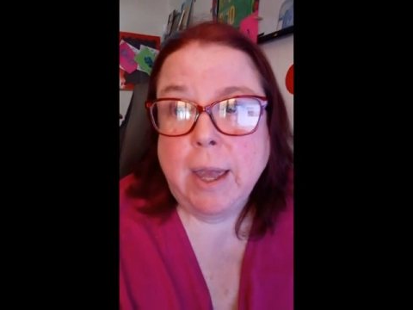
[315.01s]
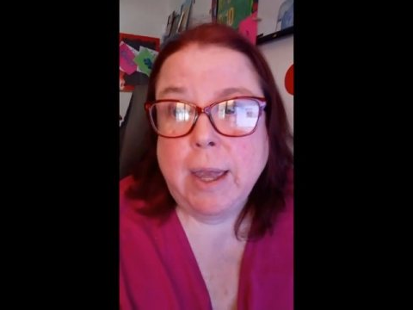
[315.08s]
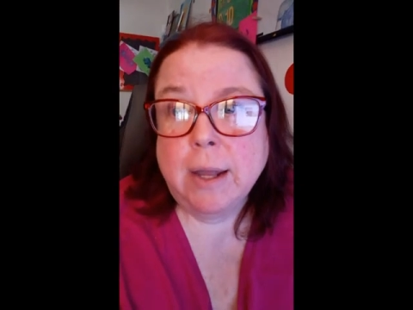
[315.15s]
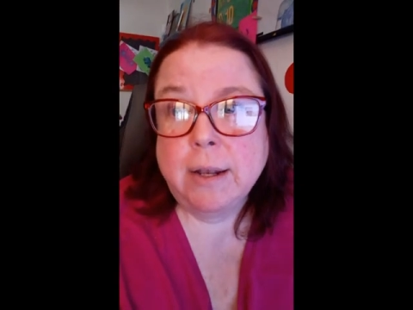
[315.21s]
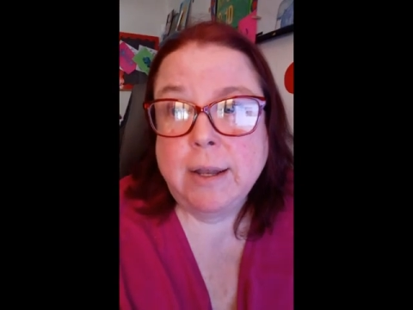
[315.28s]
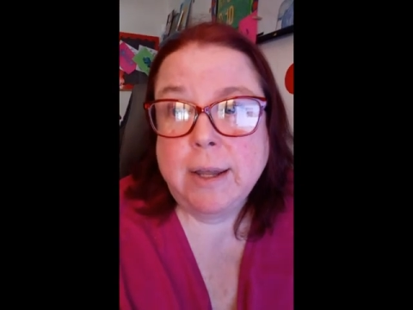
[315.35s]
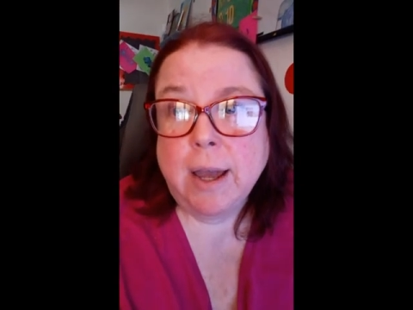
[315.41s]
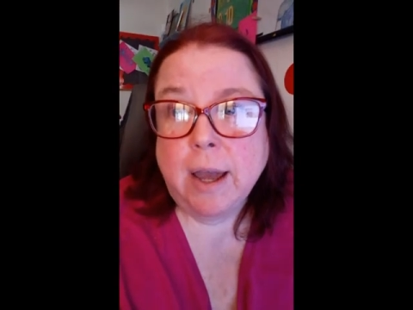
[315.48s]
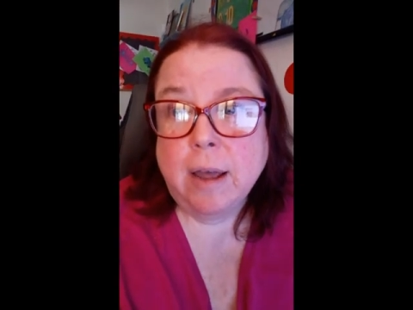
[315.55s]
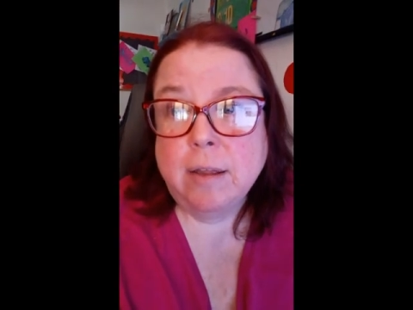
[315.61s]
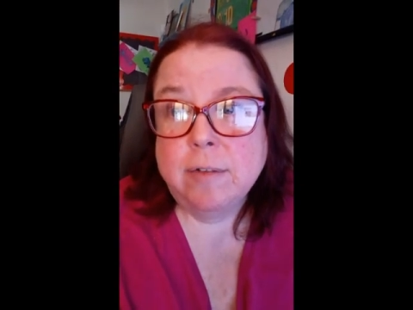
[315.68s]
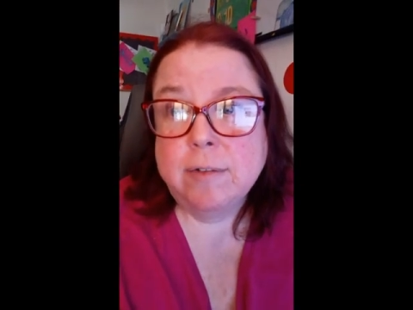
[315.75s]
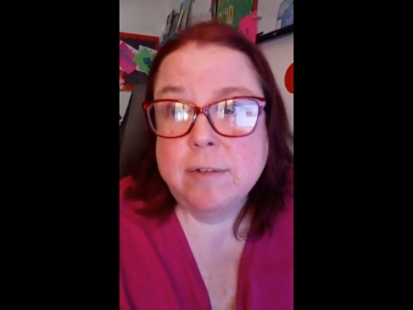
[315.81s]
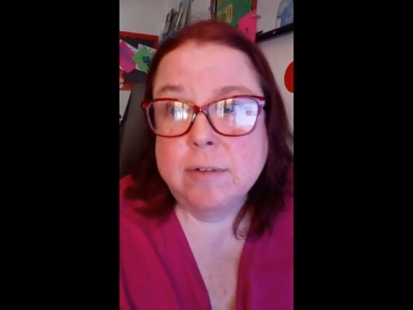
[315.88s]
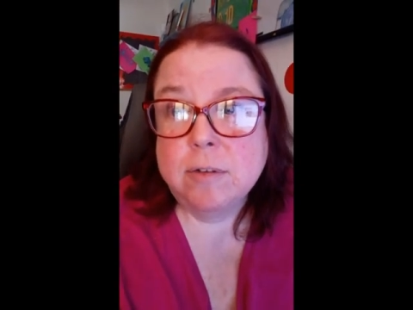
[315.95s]
and he
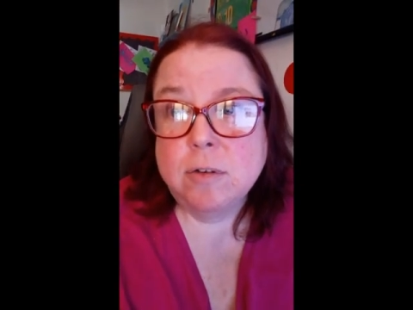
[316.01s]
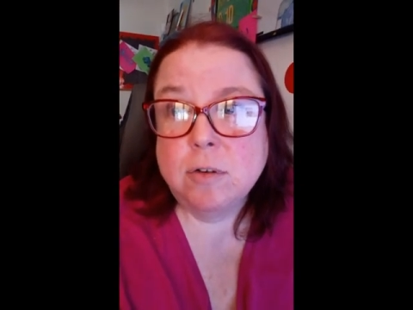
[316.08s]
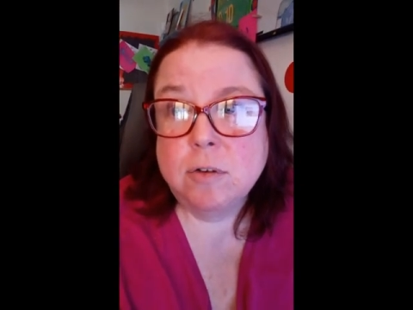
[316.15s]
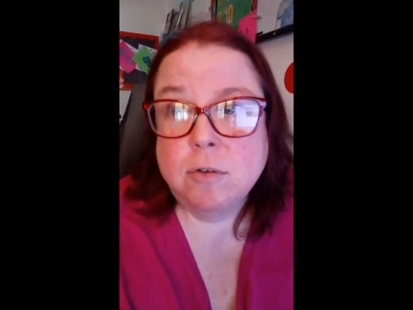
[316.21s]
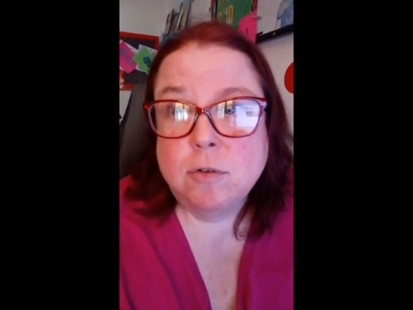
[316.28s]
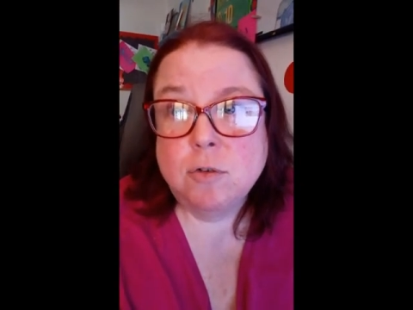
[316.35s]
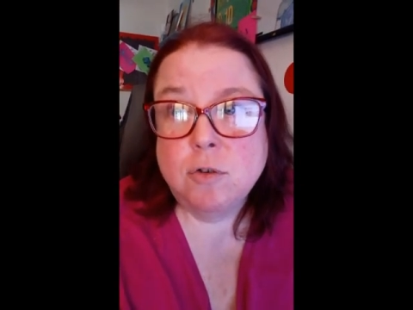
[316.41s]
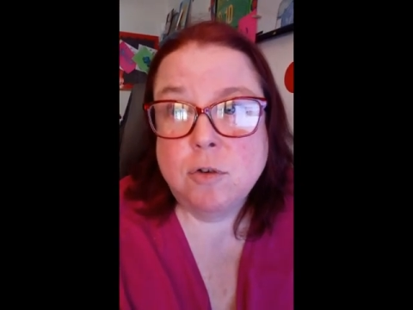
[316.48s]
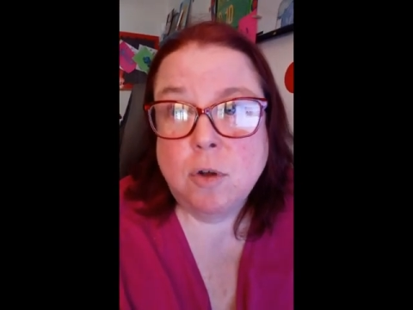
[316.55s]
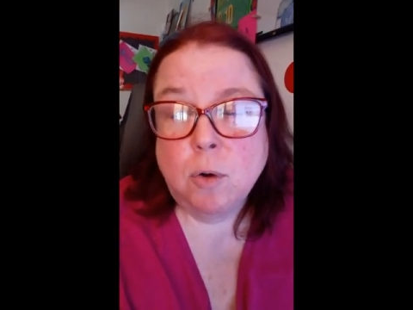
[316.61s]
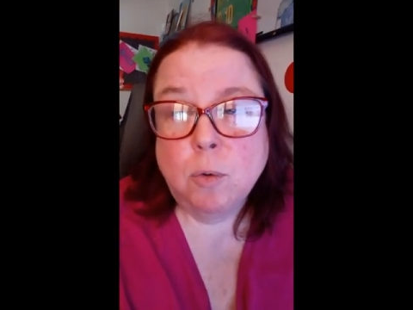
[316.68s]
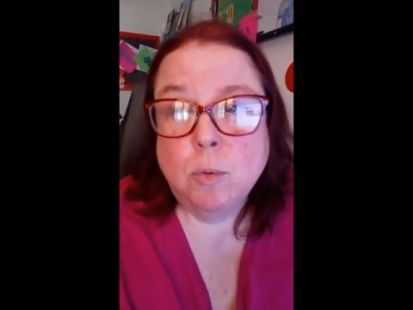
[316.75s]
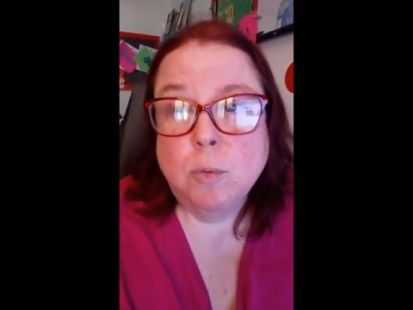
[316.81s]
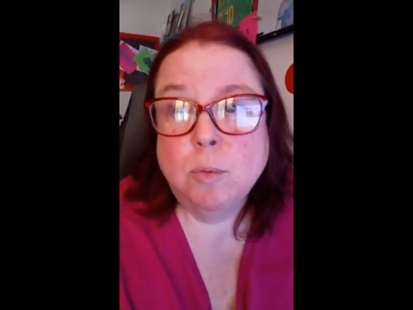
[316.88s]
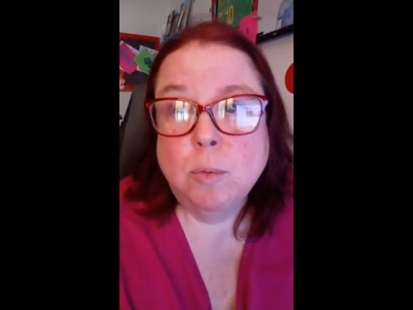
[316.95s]
has
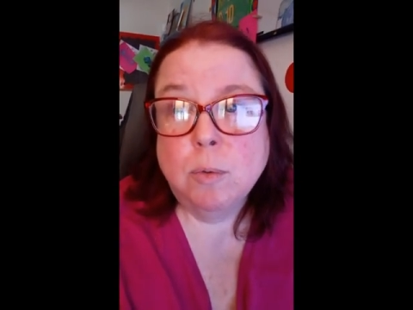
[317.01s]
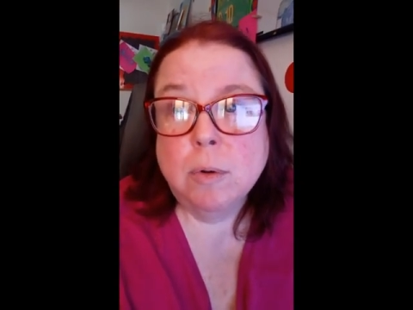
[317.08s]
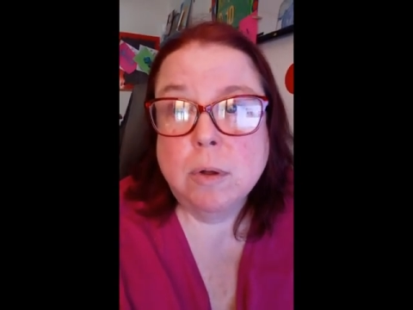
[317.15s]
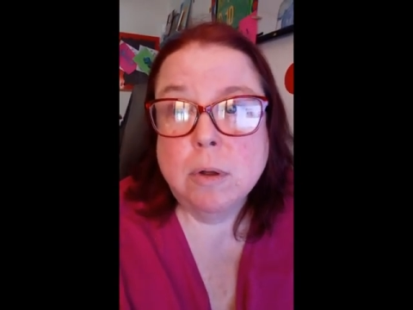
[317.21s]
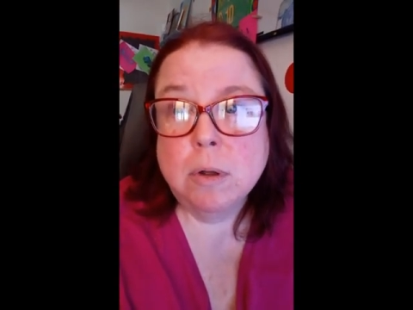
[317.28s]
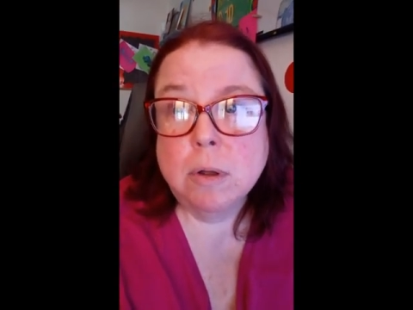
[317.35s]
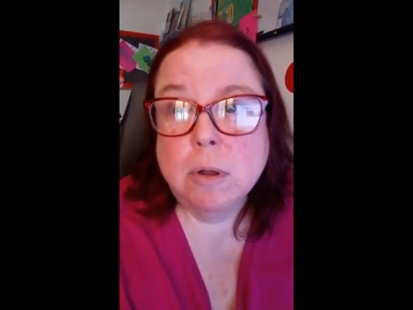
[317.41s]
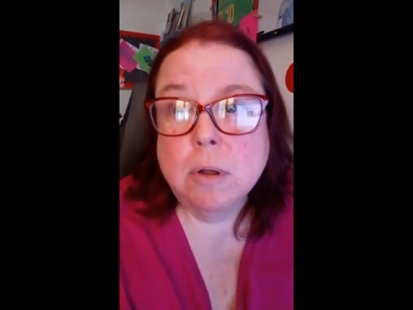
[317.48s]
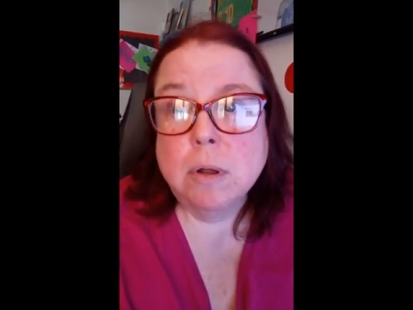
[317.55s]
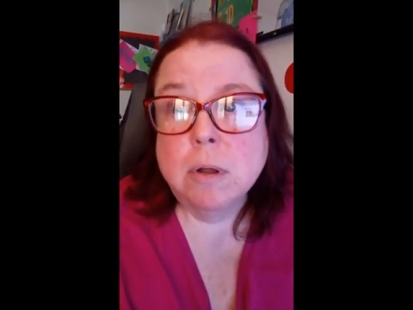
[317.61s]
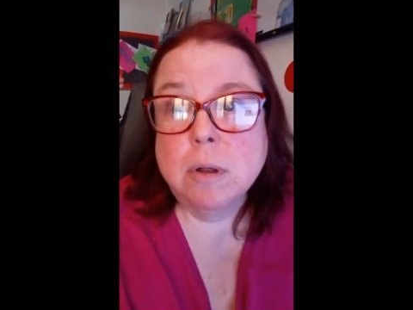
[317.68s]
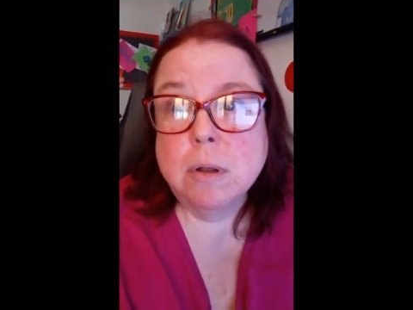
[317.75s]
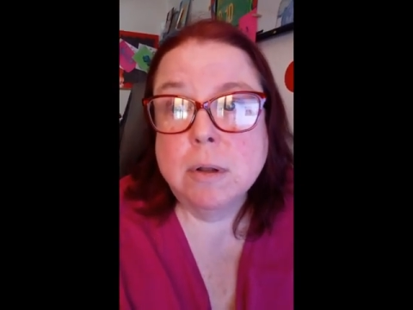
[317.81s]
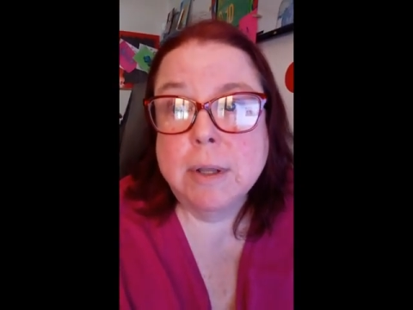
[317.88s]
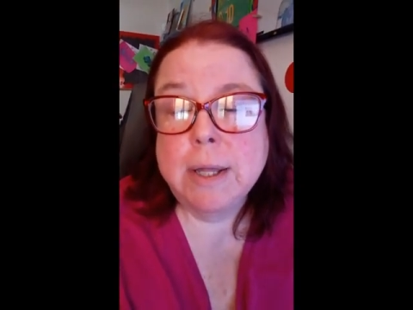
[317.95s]
no
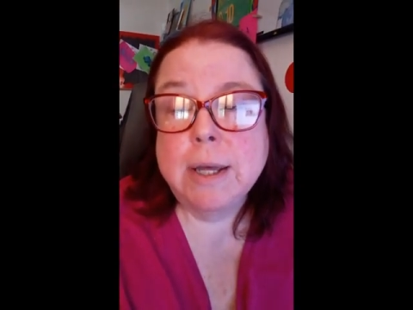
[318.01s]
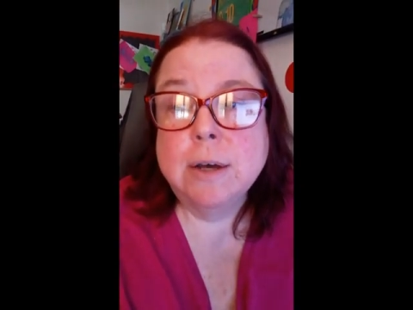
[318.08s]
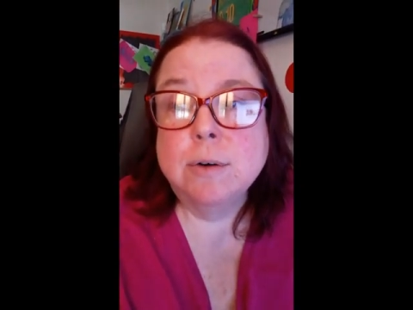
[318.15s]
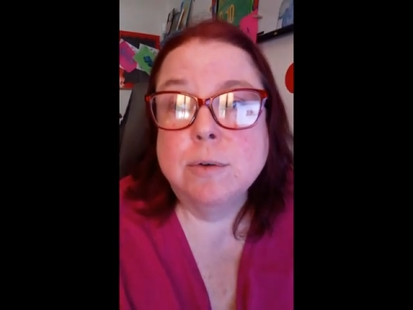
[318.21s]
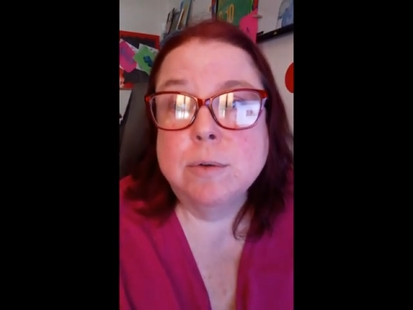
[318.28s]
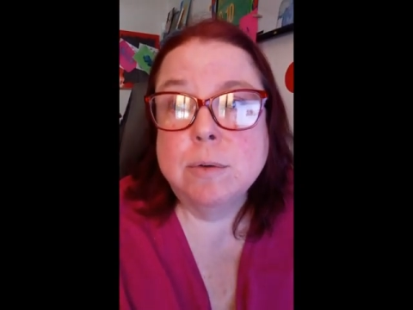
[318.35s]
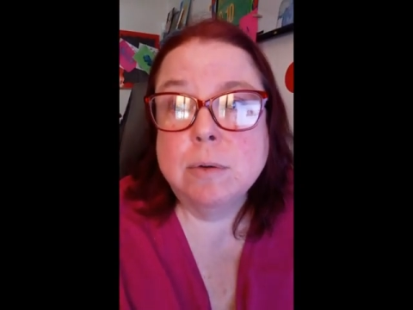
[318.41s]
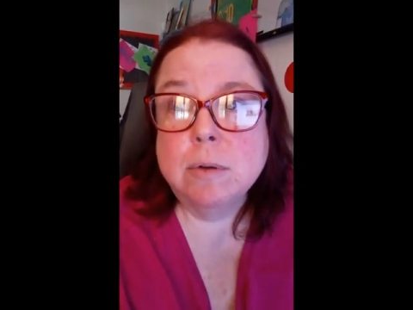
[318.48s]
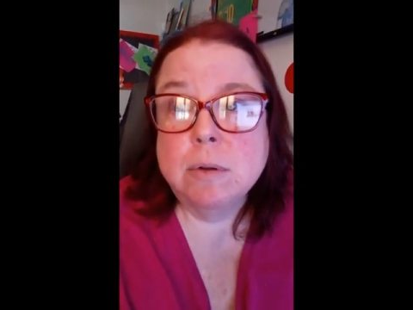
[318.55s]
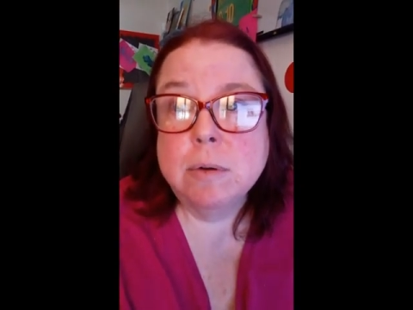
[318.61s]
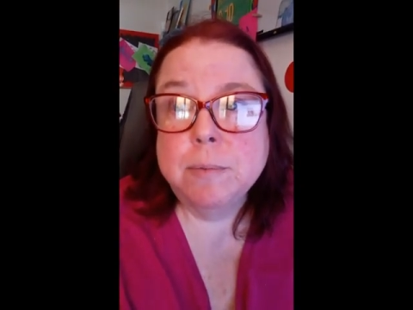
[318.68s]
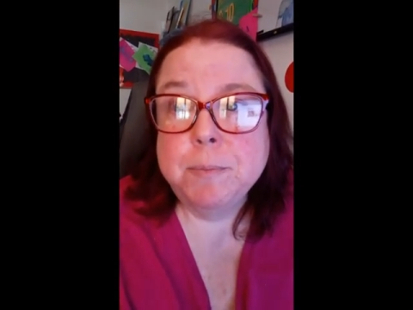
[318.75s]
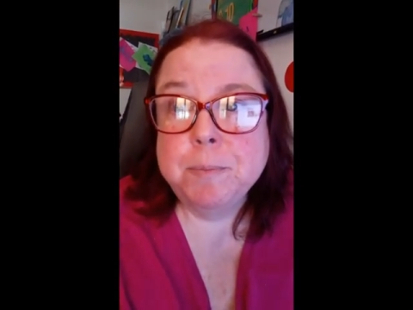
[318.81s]
legal